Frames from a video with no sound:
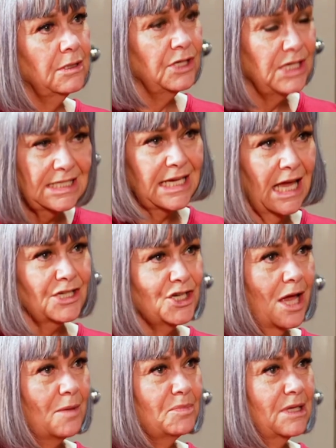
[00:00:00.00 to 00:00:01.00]
You need to catch
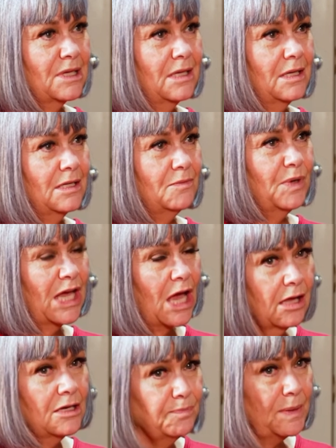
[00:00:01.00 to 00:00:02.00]
up.
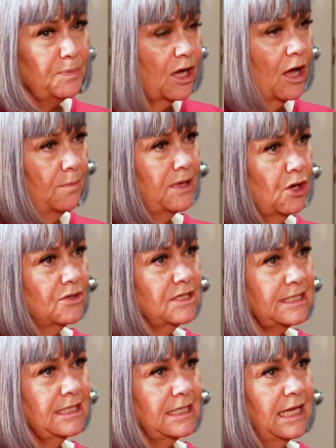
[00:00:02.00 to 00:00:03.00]
People can't be
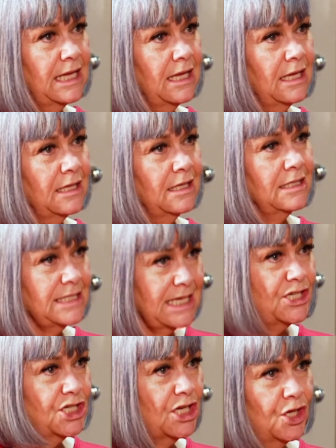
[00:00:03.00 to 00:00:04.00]
constantly
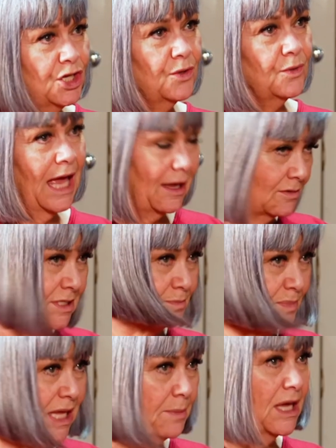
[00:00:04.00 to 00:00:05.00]
teaching you how to
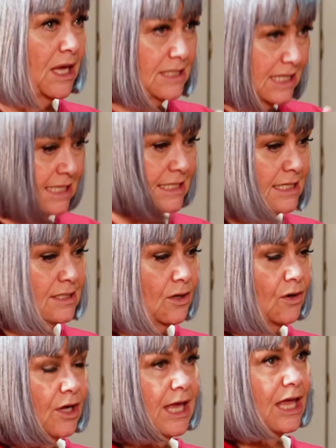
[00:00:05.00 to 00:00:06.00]
be, because this is
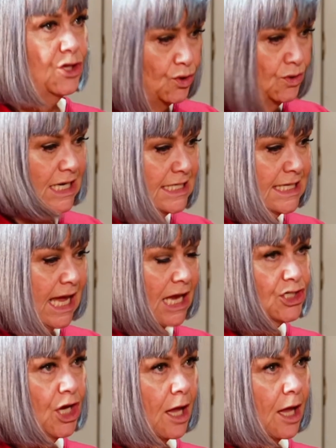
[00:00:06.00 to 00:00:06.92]
not okay, and you need to catch